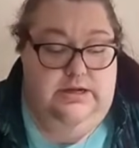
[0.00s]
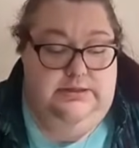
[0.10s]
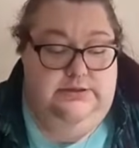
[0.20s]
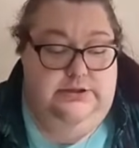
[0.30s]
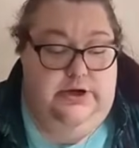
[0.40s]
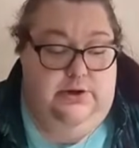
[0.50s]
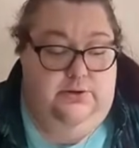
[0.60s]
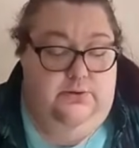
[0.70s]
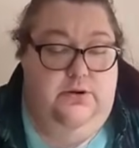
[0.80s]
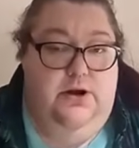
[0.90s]

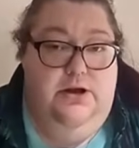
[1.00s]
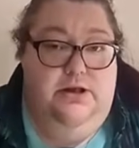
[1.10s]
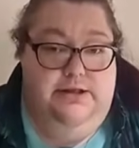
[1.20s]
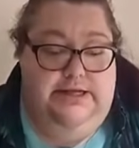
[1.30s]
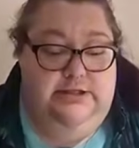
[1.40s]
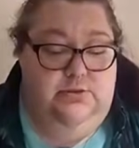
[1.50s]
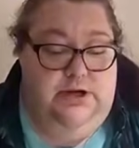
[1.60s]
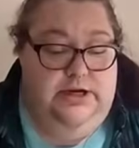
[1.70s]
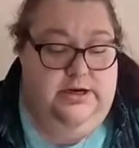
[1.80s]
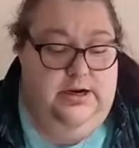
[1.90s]
So this
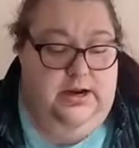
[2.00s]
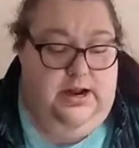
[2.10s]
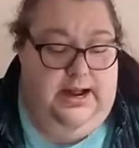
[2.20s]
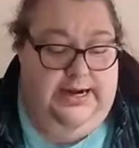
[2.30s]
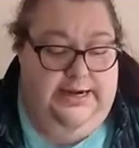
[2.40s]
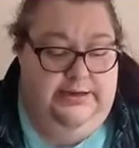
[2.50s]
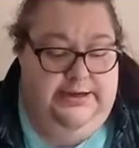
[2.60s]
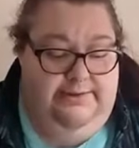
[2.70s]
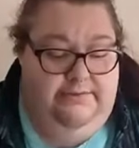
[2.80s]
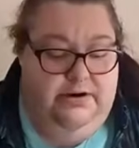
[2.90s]
one I didn't
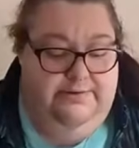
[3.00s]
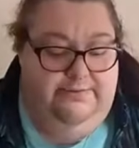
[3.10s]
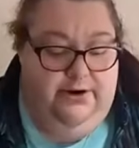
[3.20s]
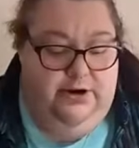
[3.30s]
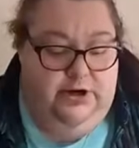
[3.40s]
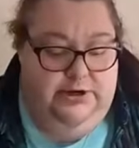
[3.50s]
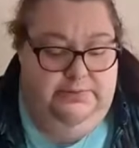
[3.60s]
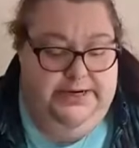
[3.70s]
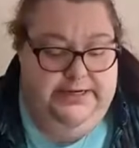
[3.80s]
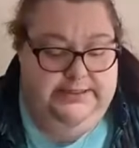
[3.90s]
get very far on
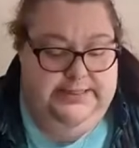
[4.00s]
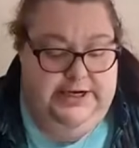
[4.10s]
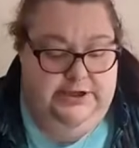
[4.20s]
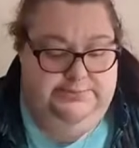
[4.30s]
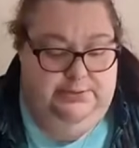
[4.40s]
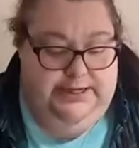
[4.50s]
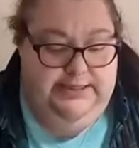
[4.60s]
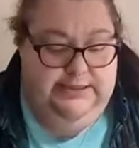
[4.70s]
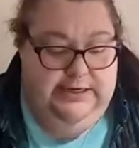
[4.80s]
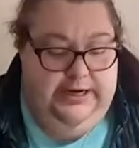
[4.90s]
because there's
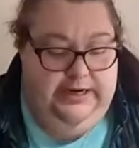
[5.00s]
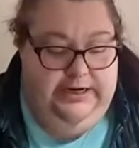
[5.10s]
blends in it,